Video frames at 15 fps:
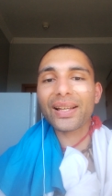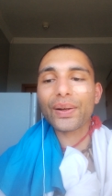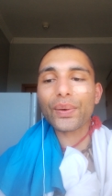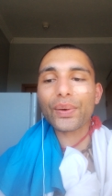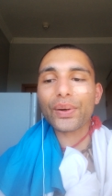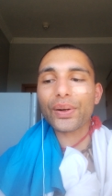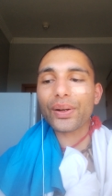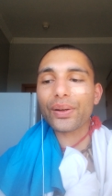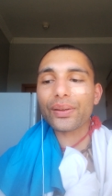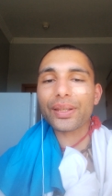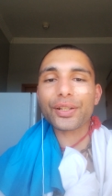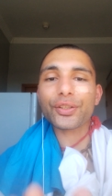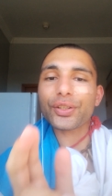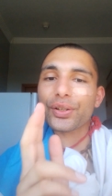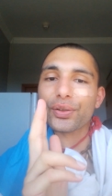or
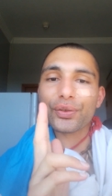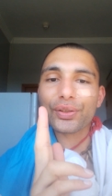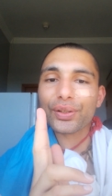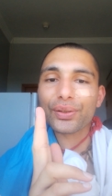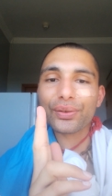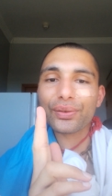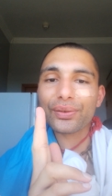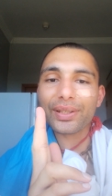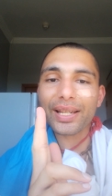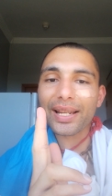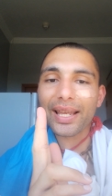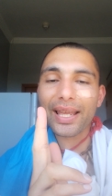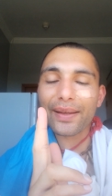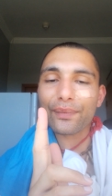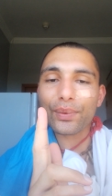the children that
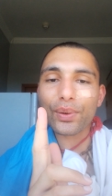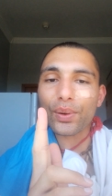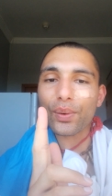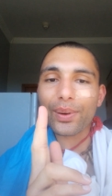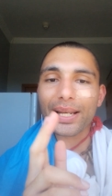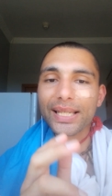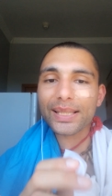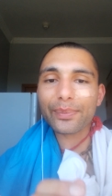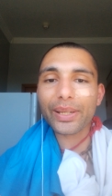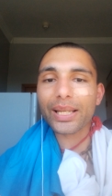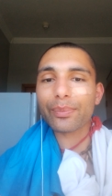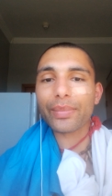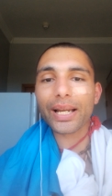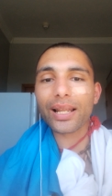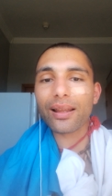I have will always be
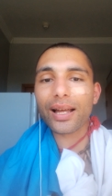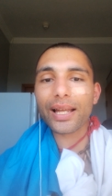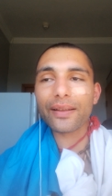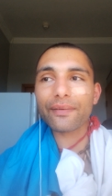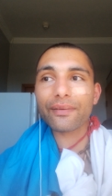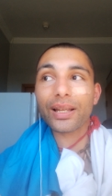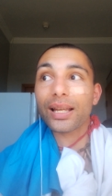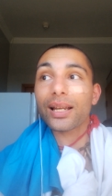in my life.